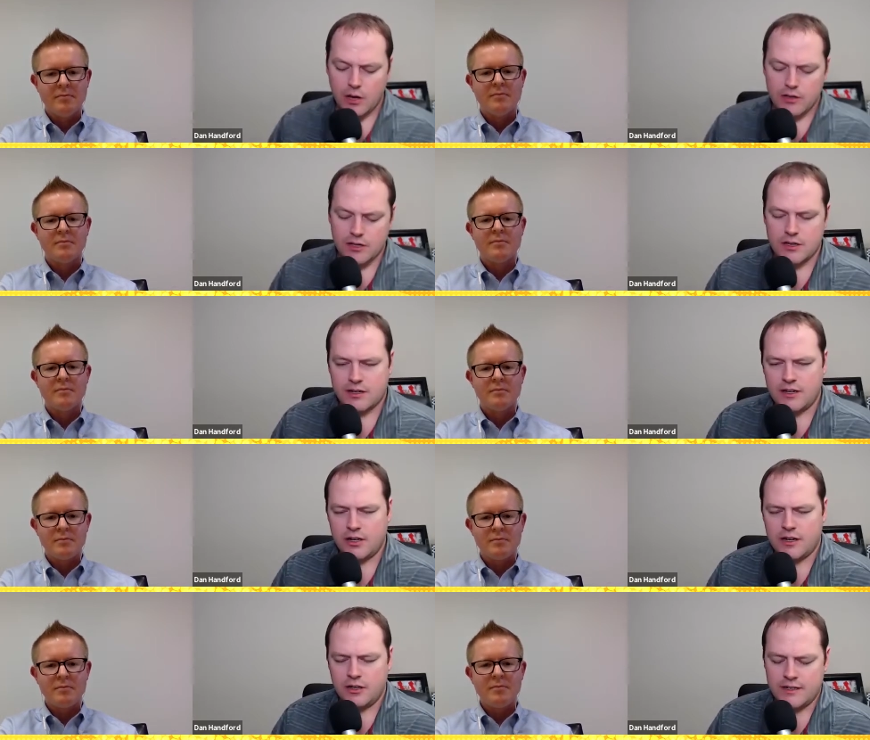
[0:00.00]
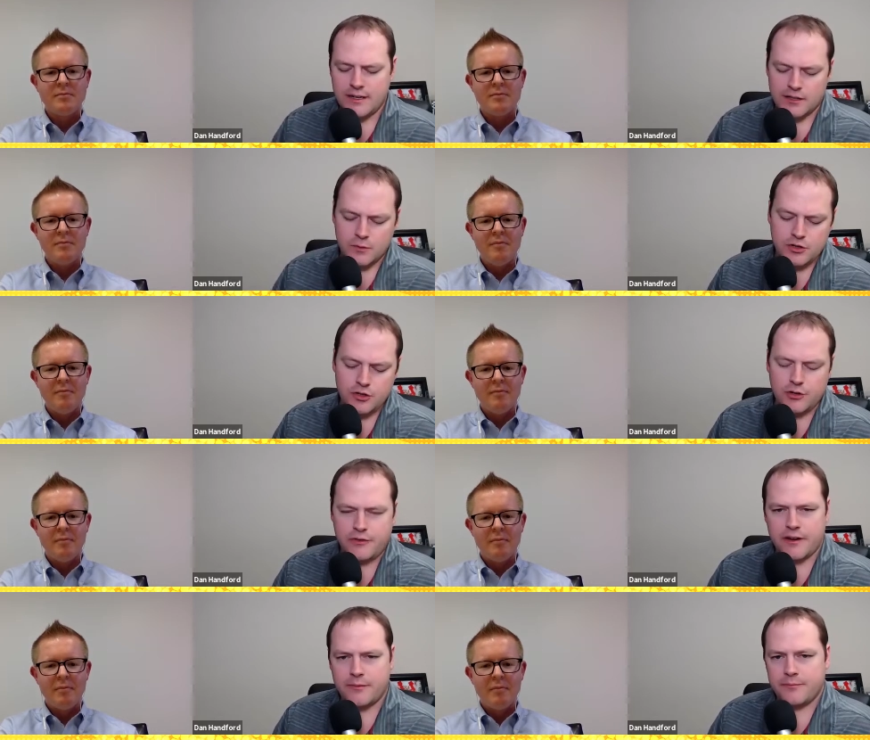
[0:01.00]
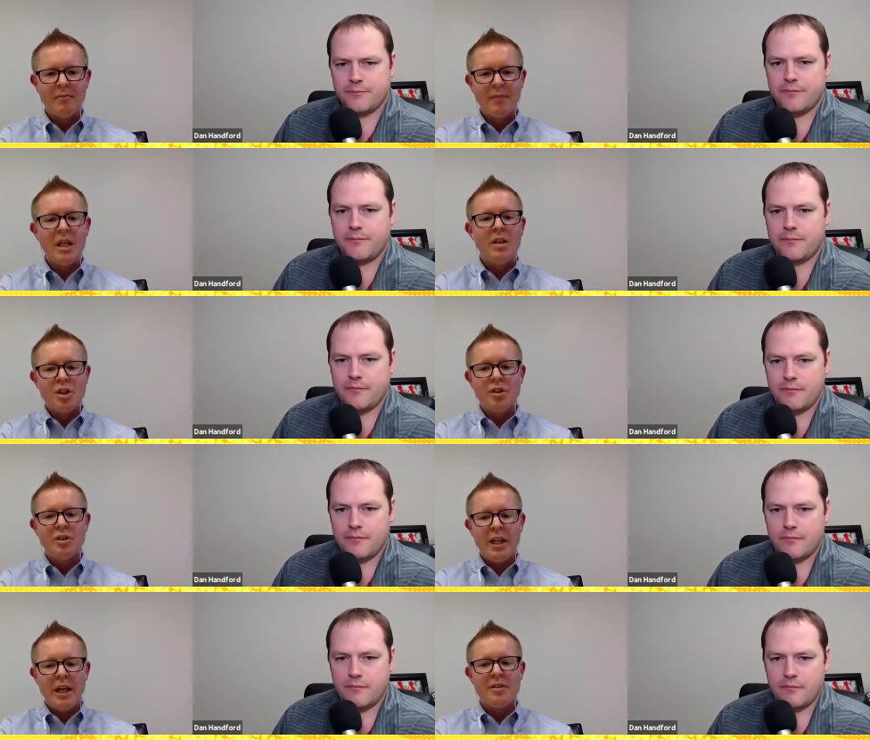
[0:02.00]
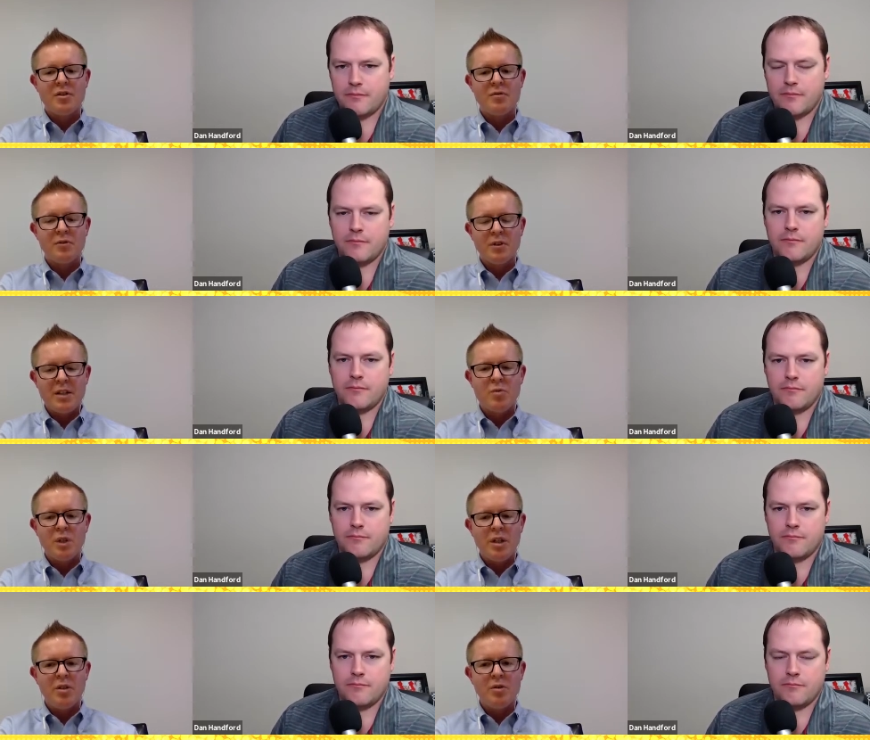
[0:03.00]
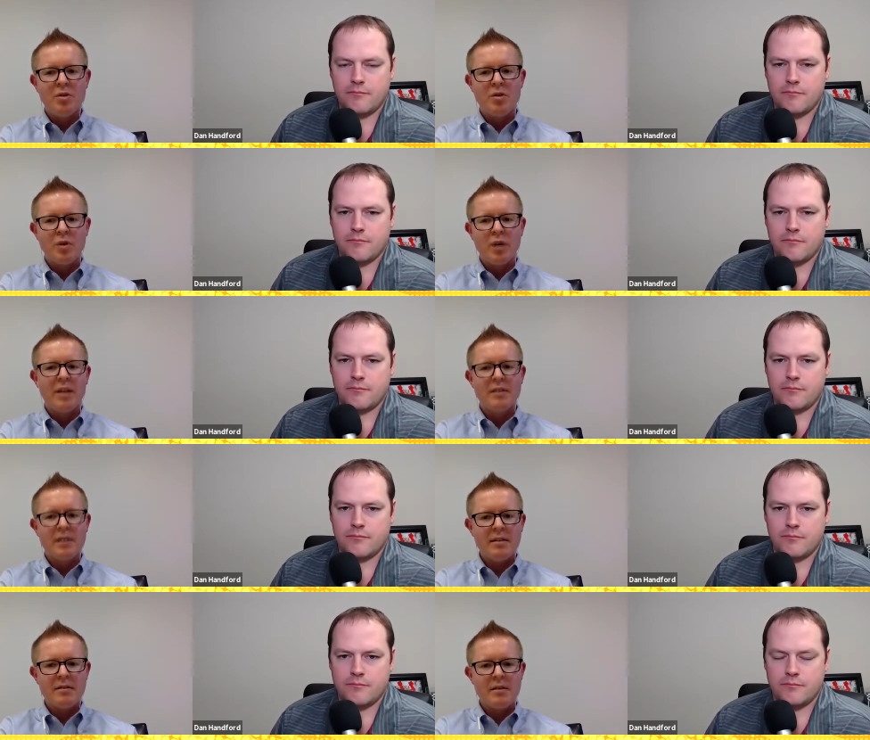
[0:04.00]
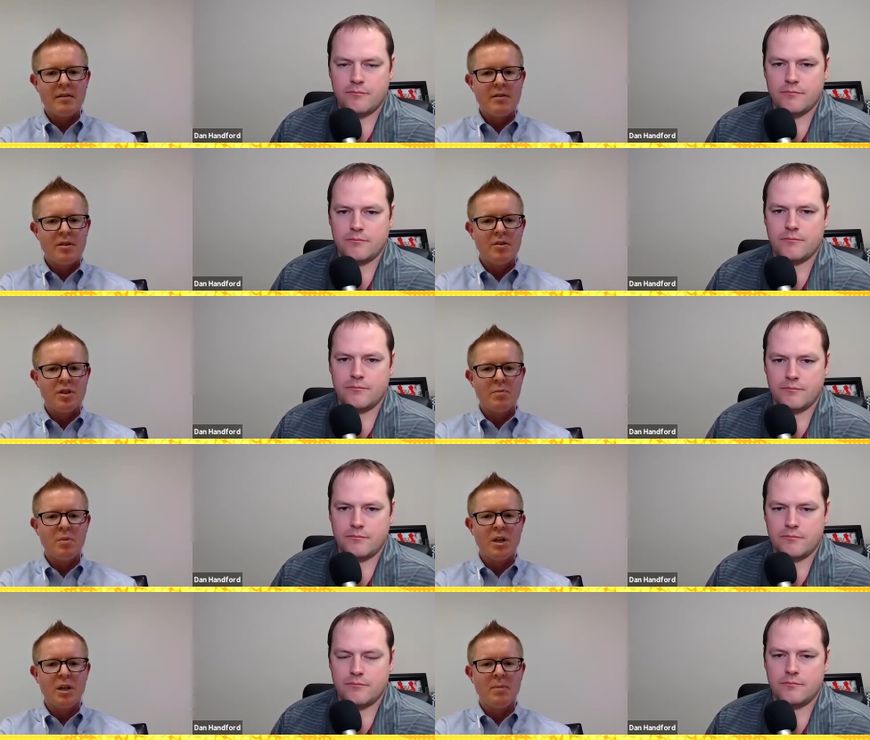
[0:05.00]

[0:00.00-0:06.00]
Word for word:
Speaker 1: Can you can you tell us what you do there?
Speaker 2: Sure. Yeah. So for us, we use Craigslist to just put up a